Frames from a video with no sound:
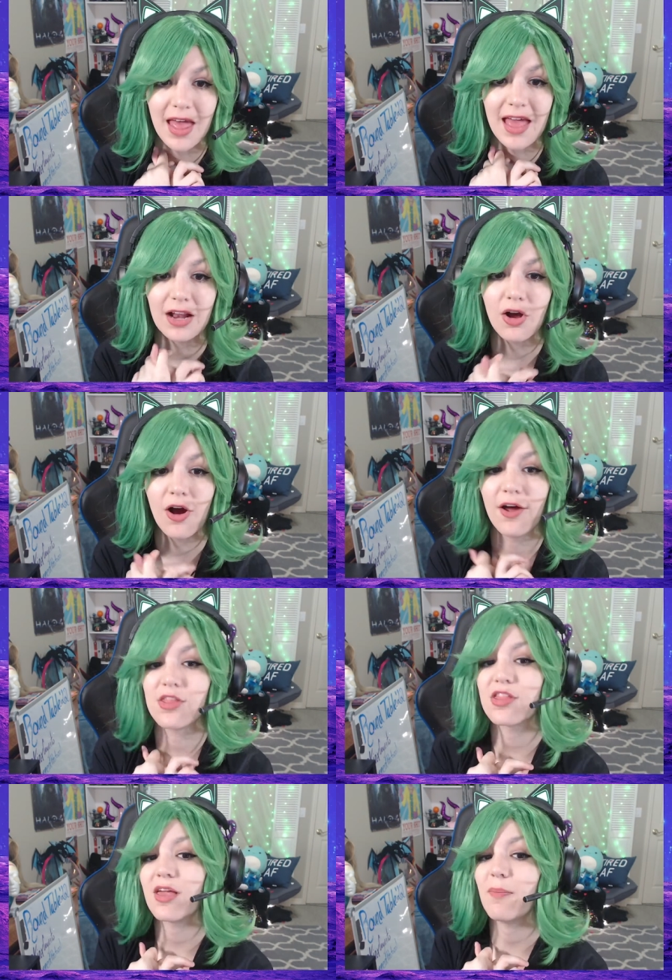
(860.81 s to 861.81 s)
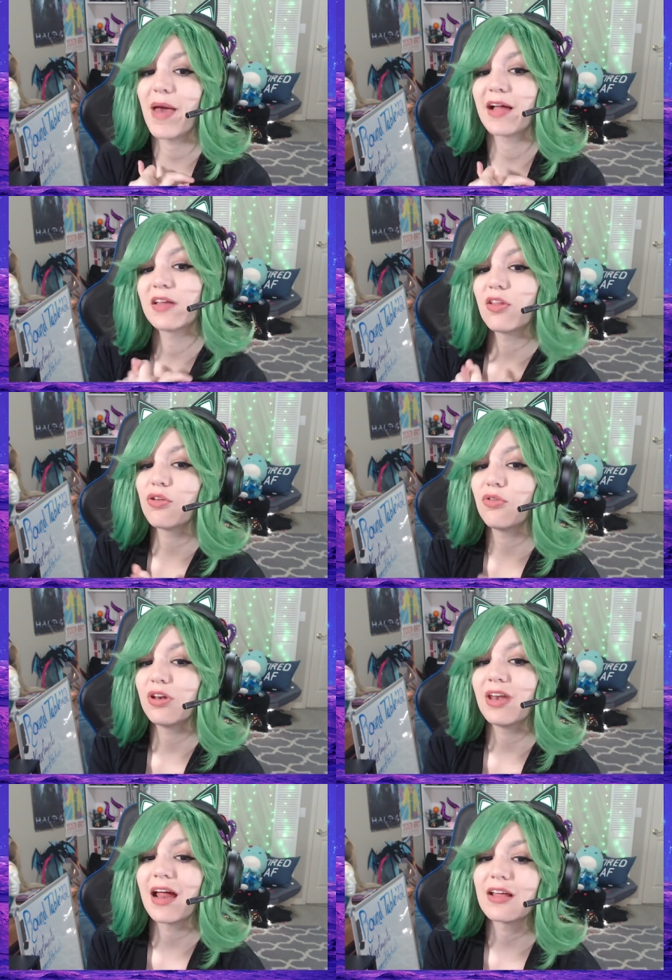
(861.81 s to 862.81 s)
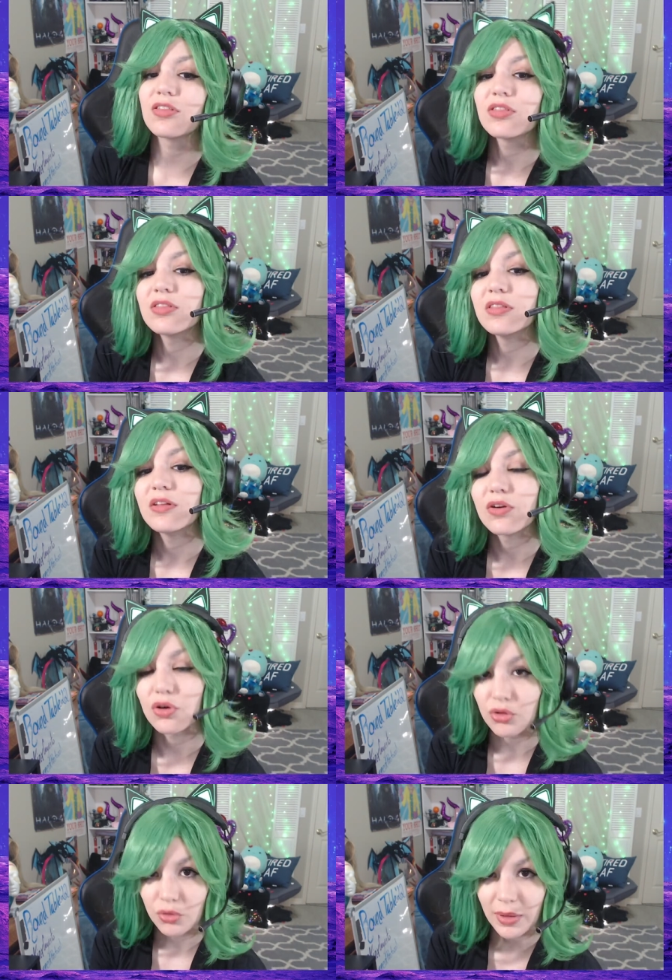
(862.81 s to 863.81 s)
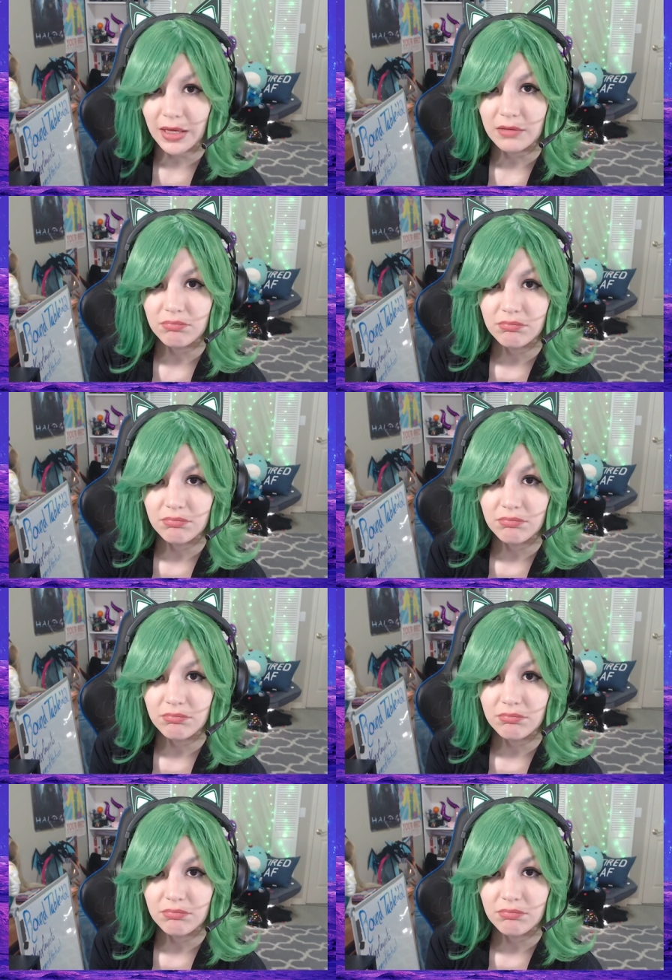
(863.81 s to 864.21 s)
and caused a magnitude 9 earthquake.